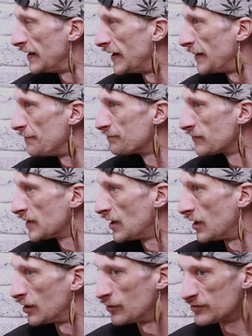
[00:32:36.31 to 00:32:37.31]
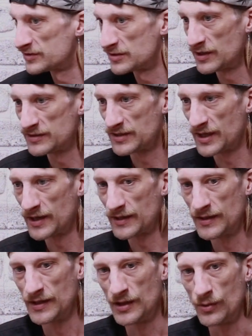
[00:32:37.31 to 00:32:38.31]
Um, alongside that,
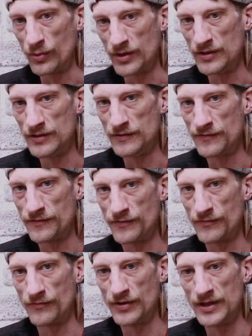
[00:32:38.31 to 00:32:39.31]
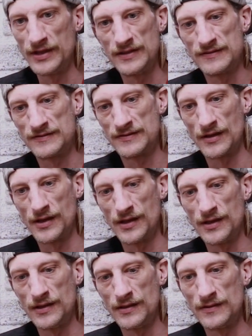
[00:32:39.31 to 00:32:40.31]
we've released
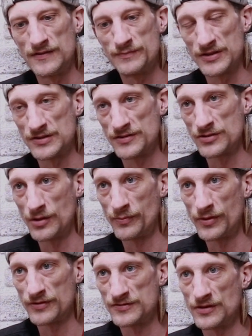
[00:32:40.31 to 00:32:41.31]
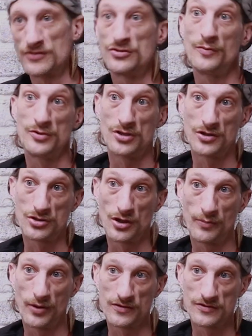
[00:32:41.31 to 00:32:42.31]
a specialist compost, our supercharged
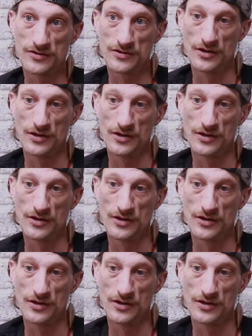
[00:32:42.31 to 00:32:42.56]
compost.